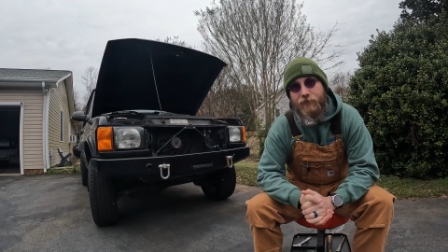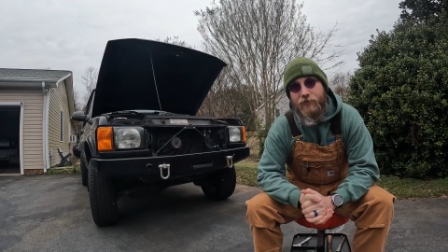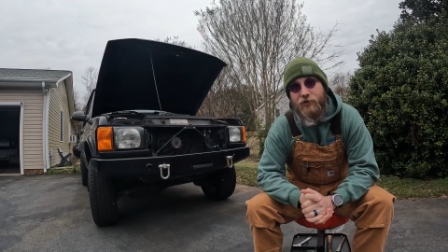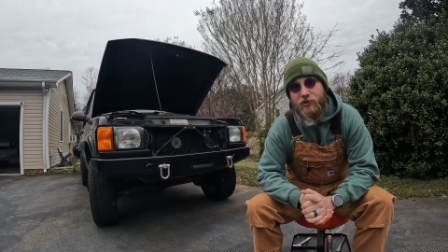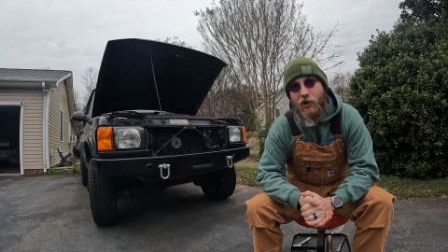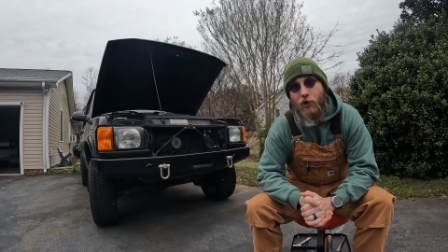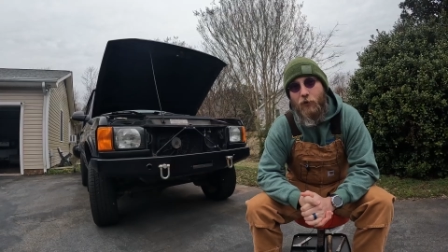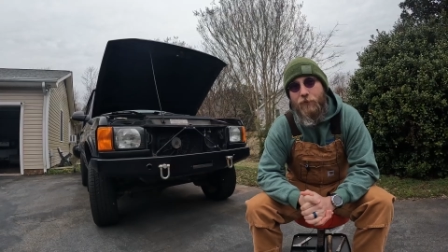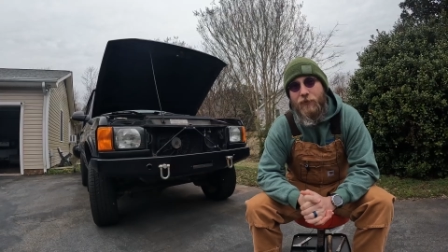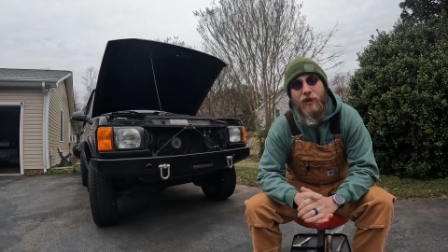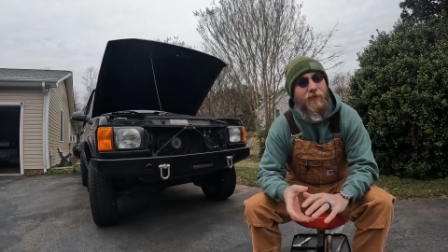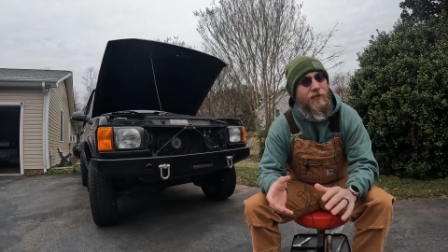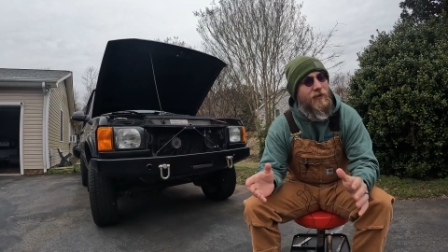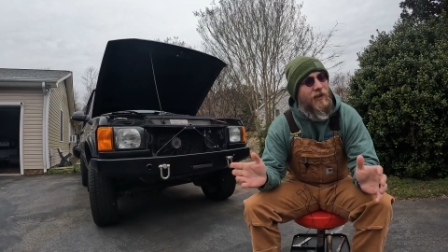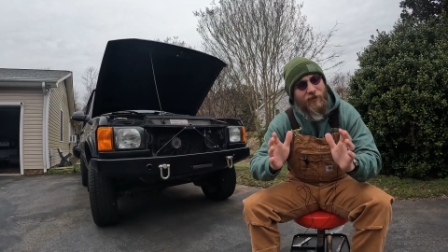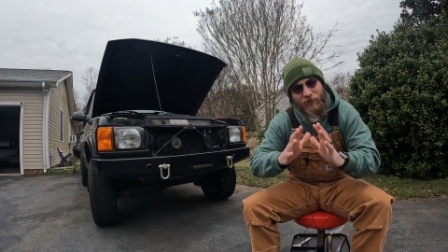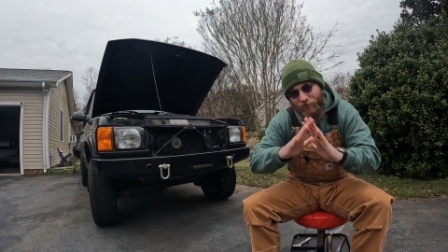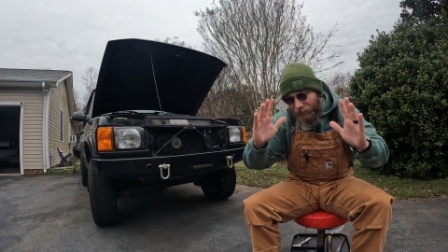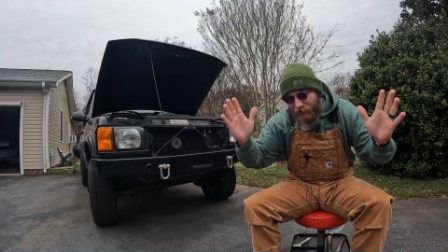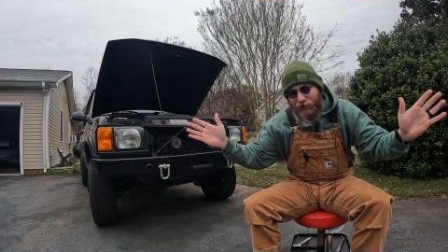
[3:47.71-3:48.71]
So
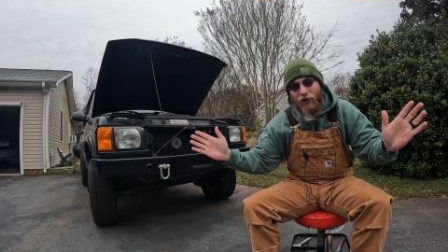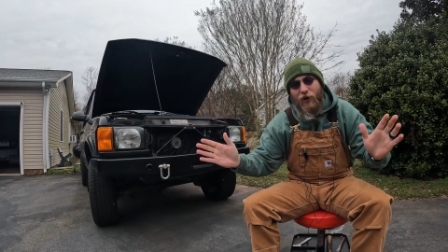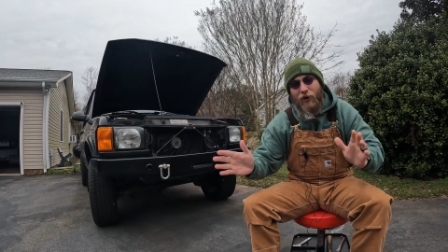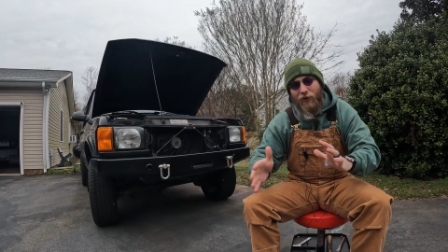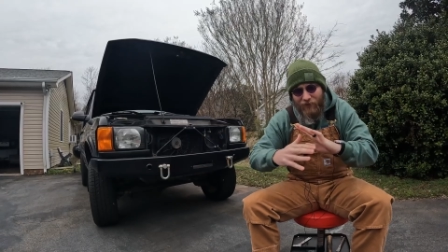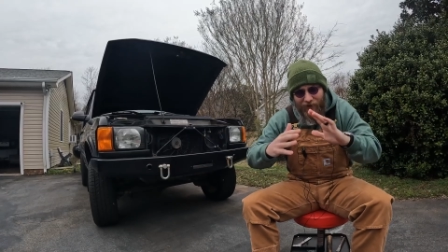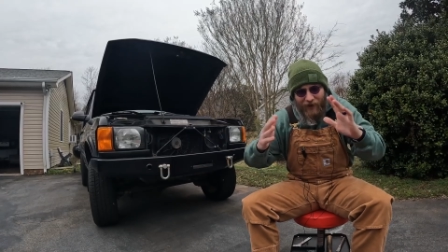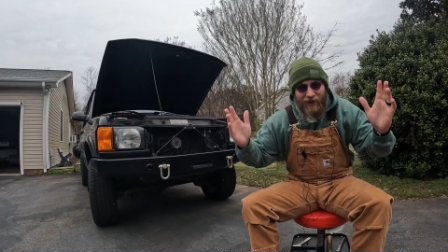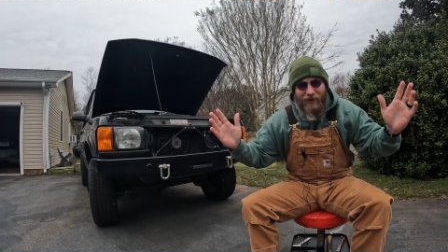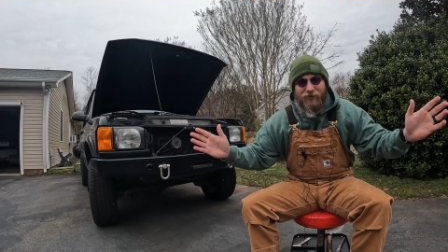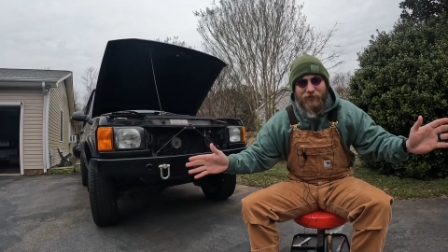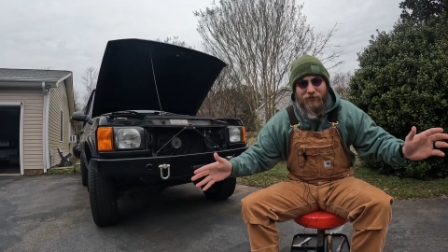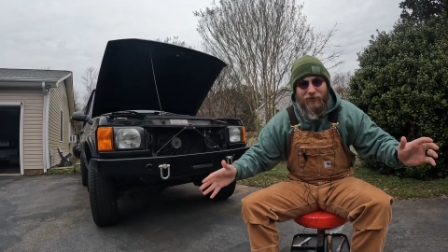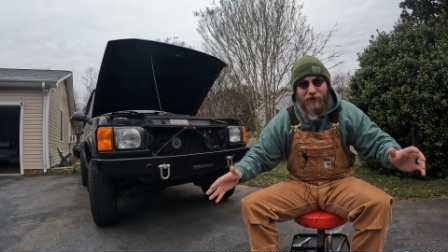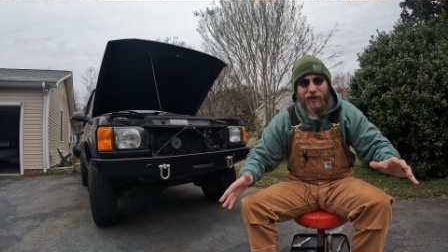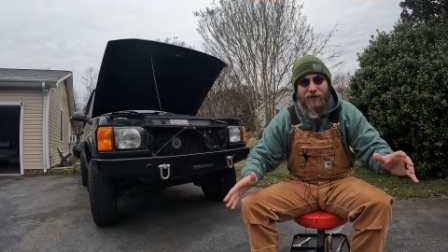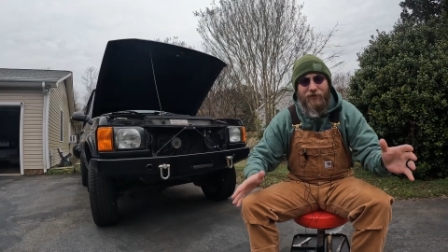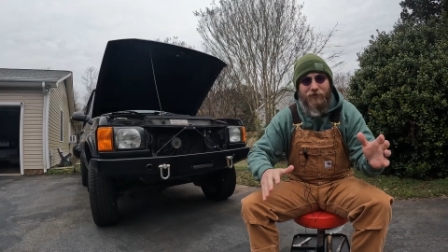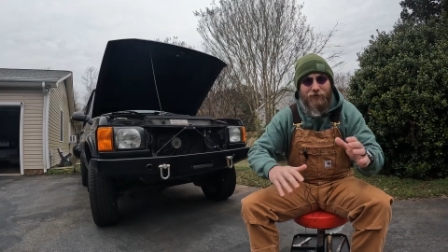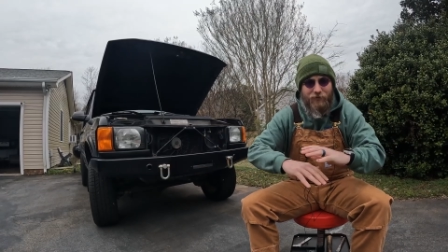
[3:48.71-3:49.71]
with all that
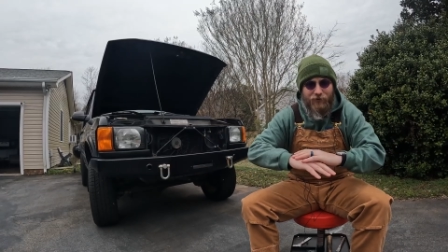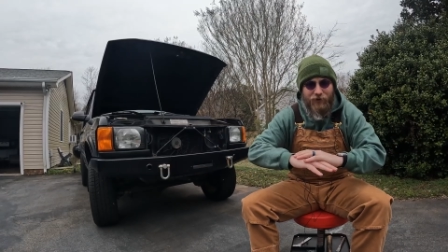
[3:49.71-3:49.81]
said,